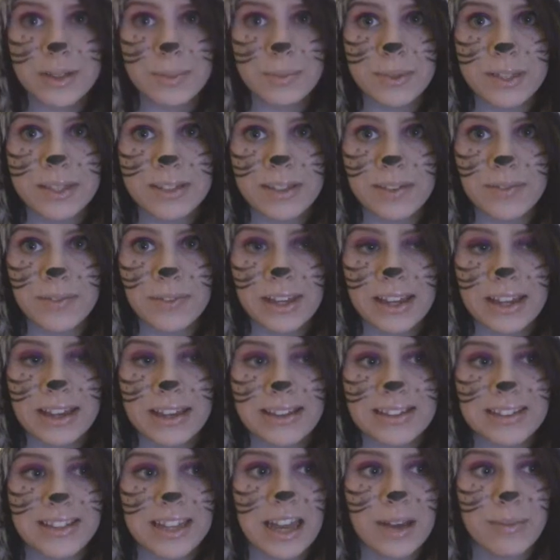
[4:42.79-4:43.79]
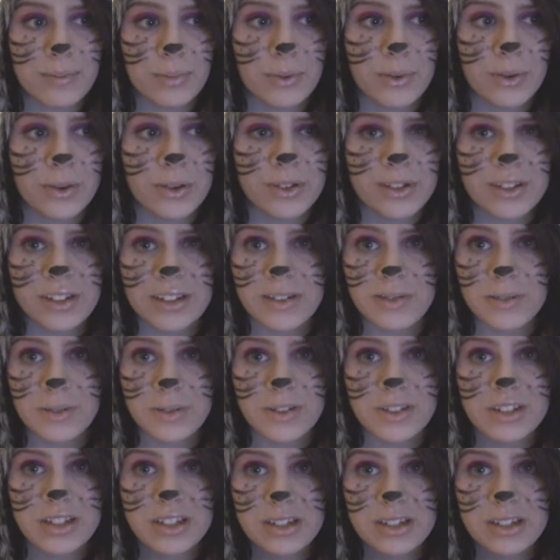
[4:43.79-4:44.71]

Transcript: specific example because it would